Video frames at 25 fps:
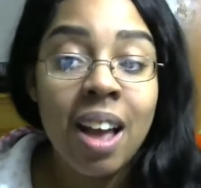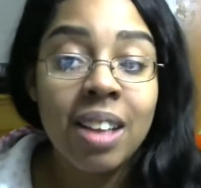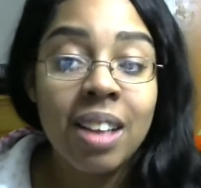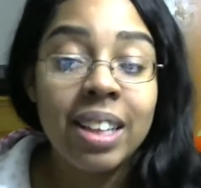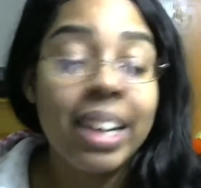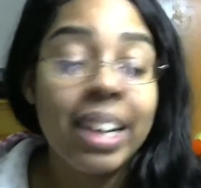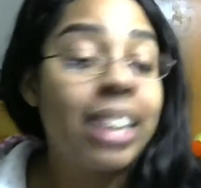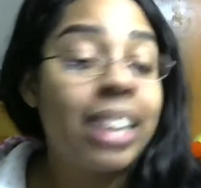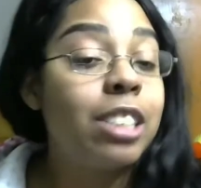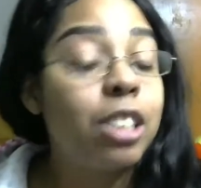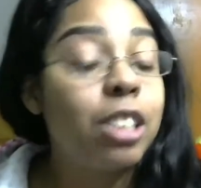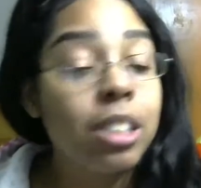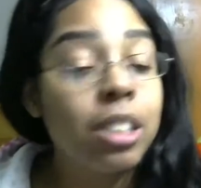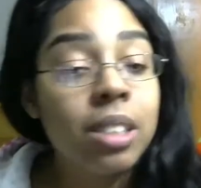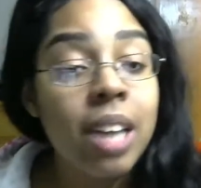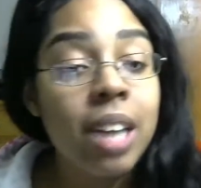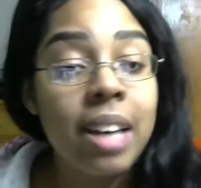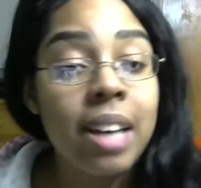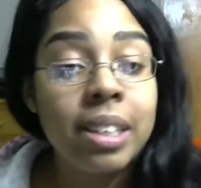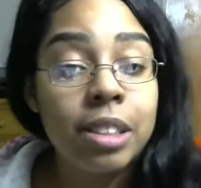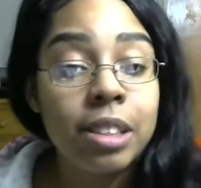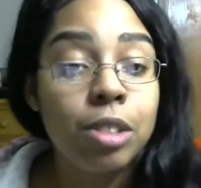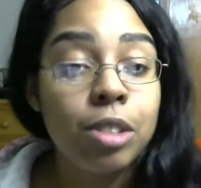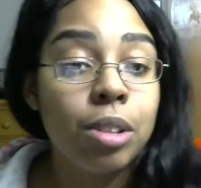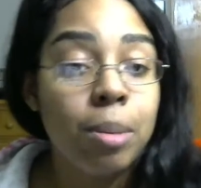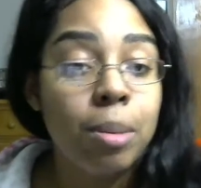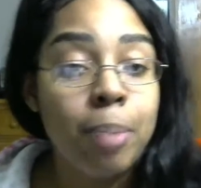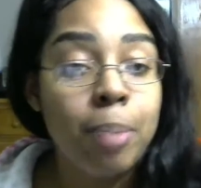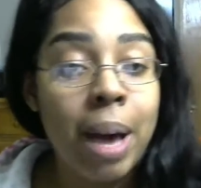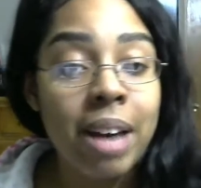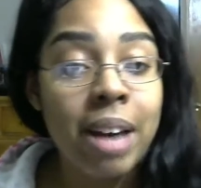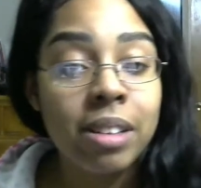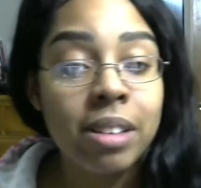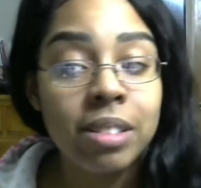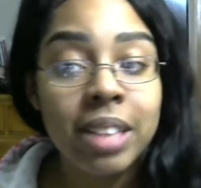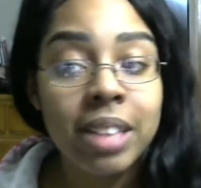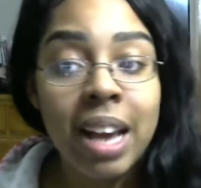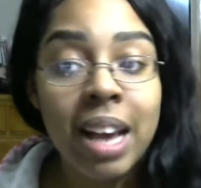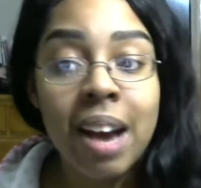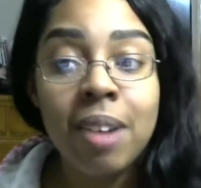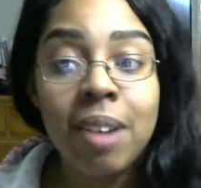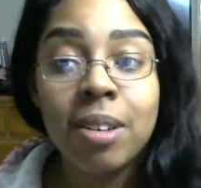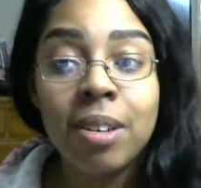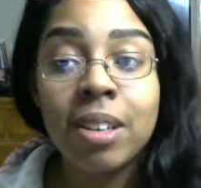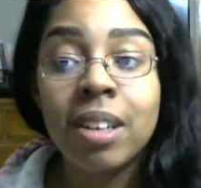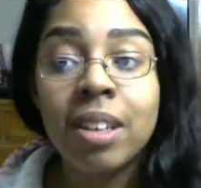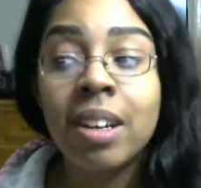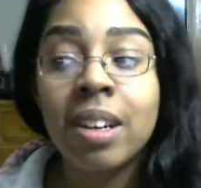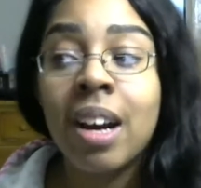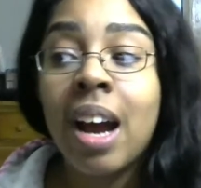Like, I just got into the battle
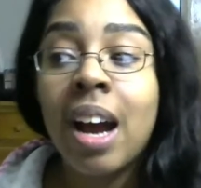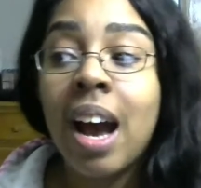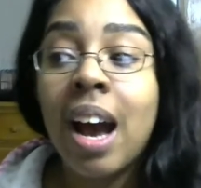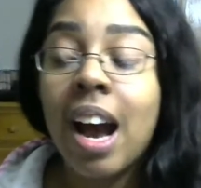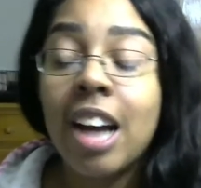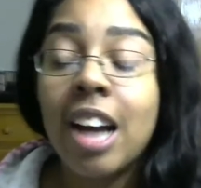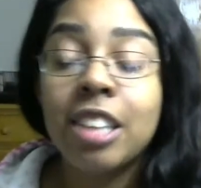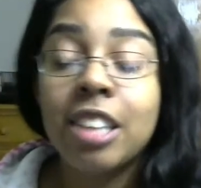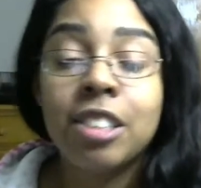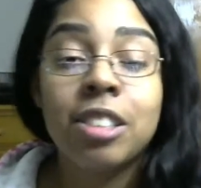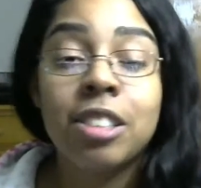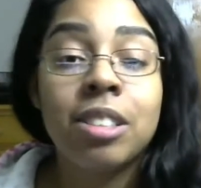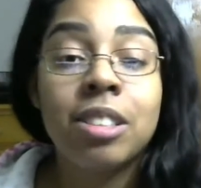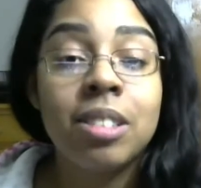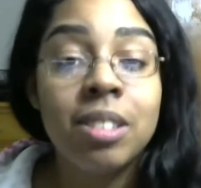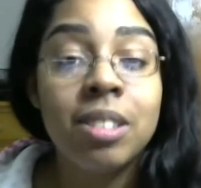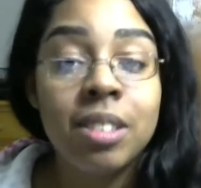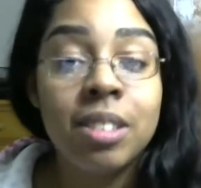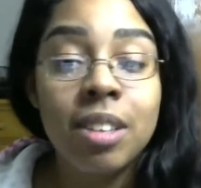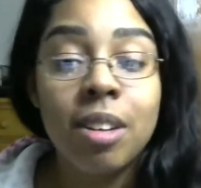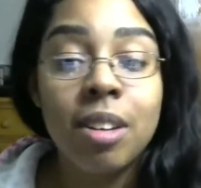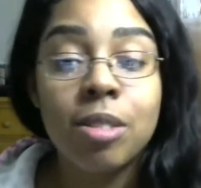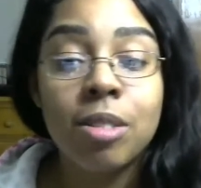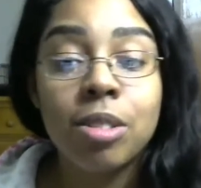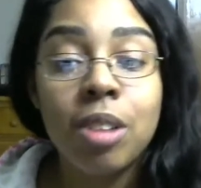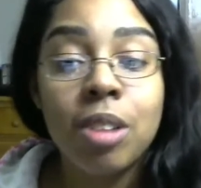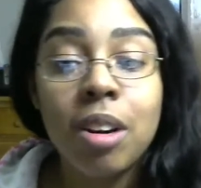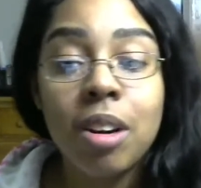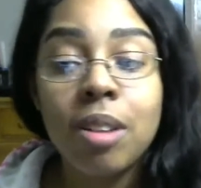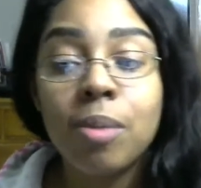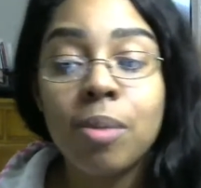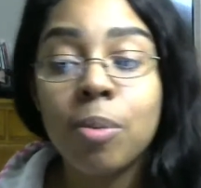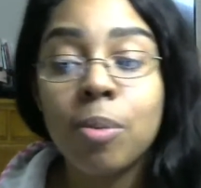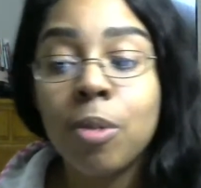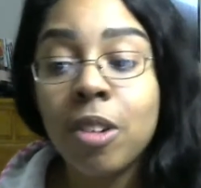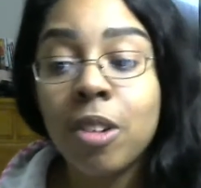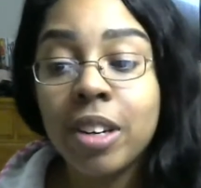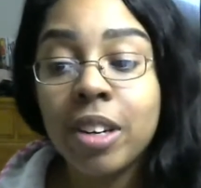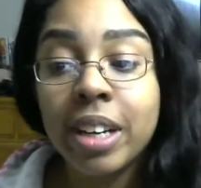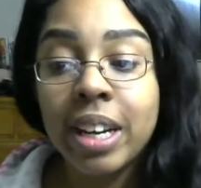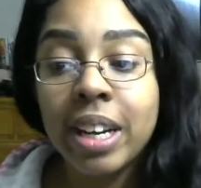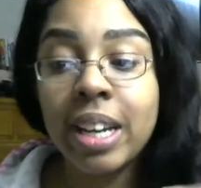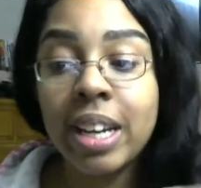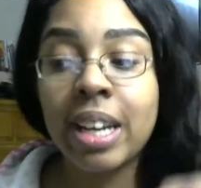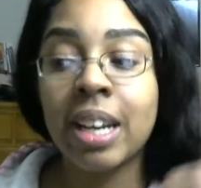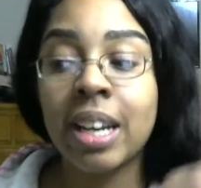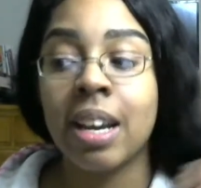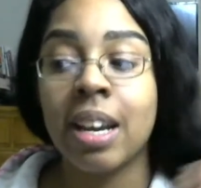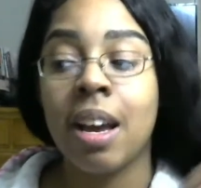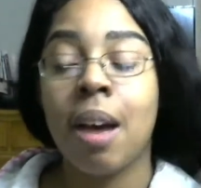tower. I, started
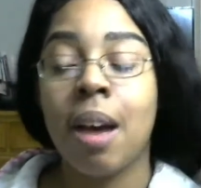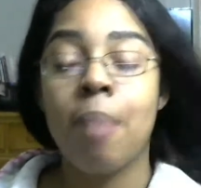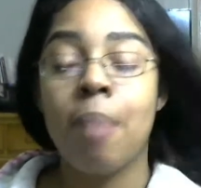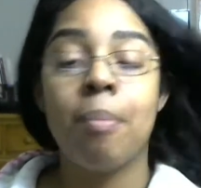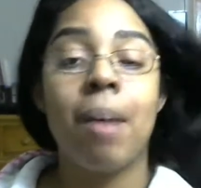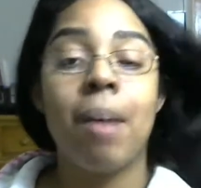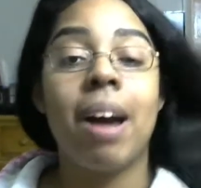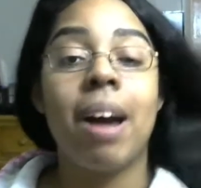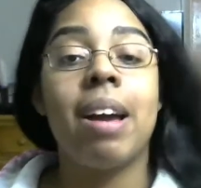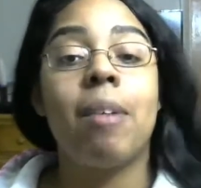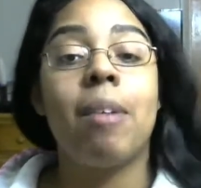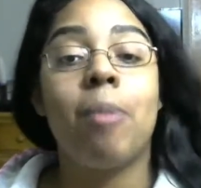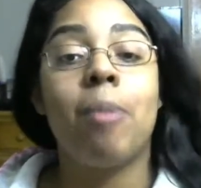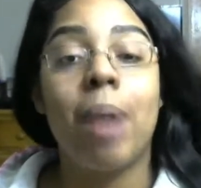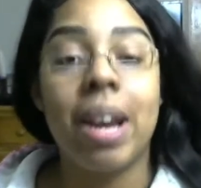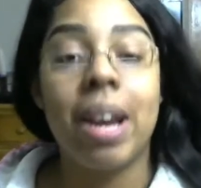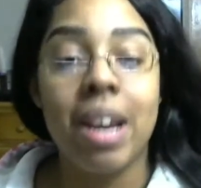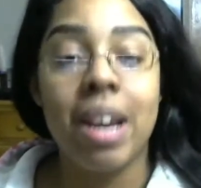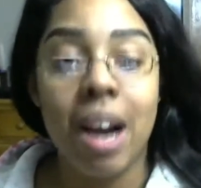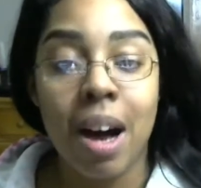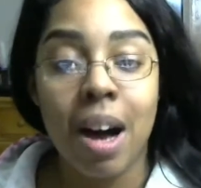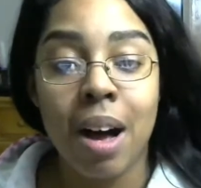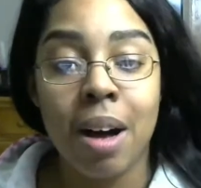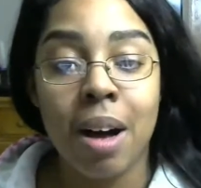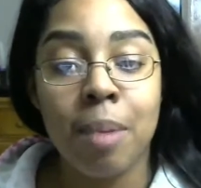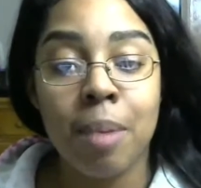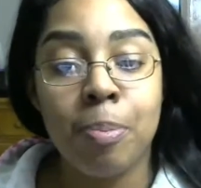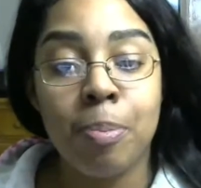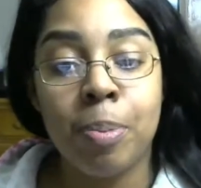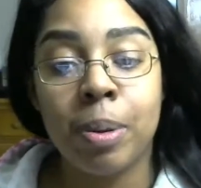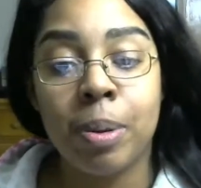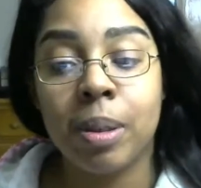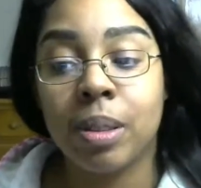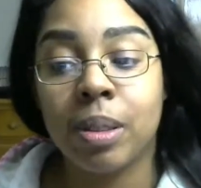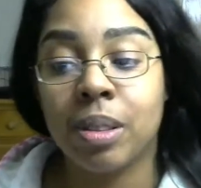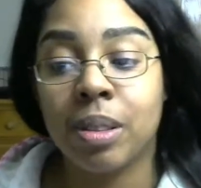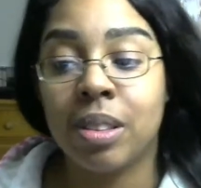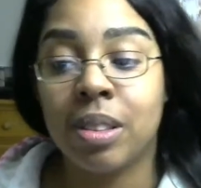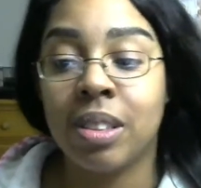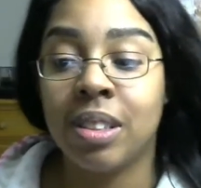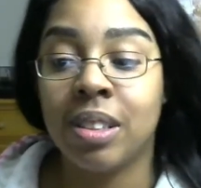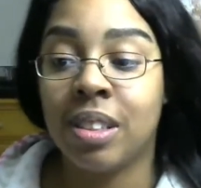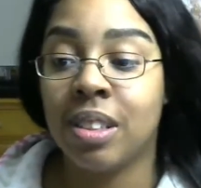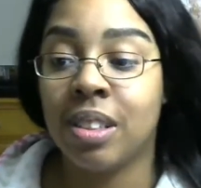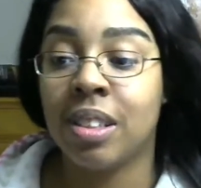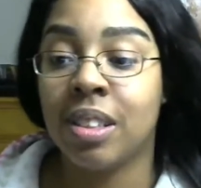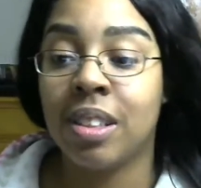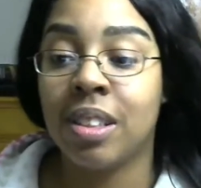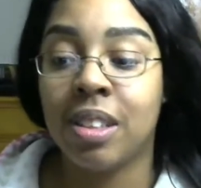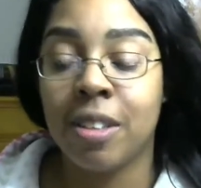working my way up
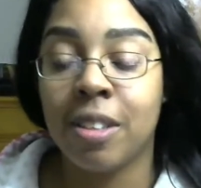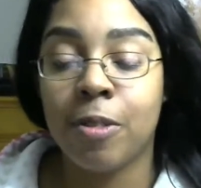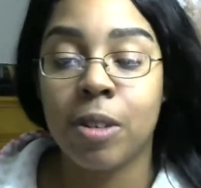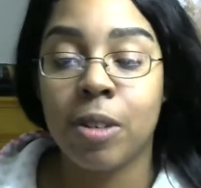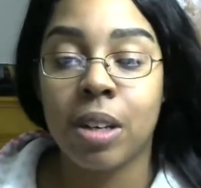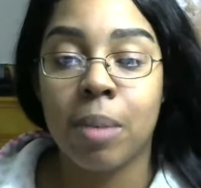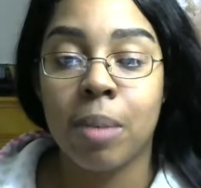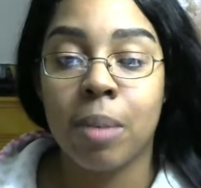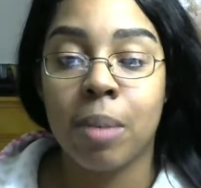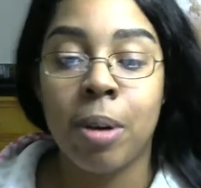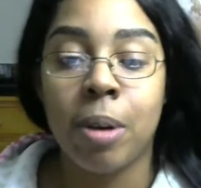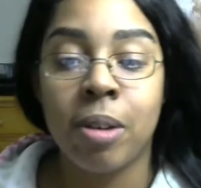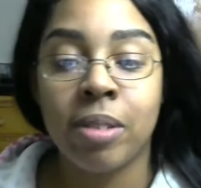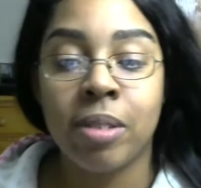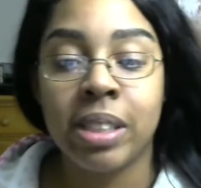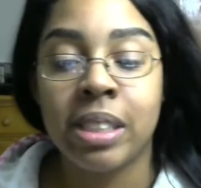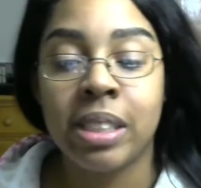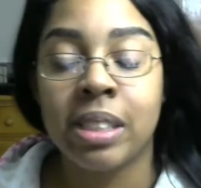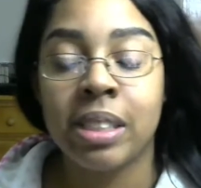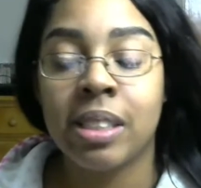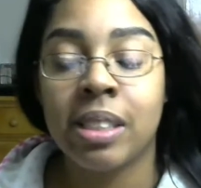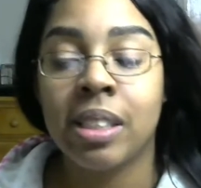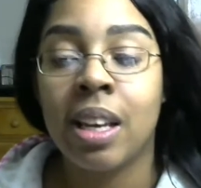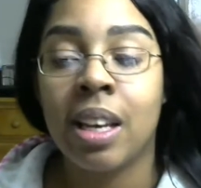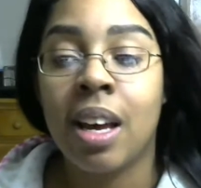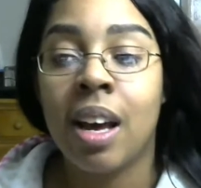to different components.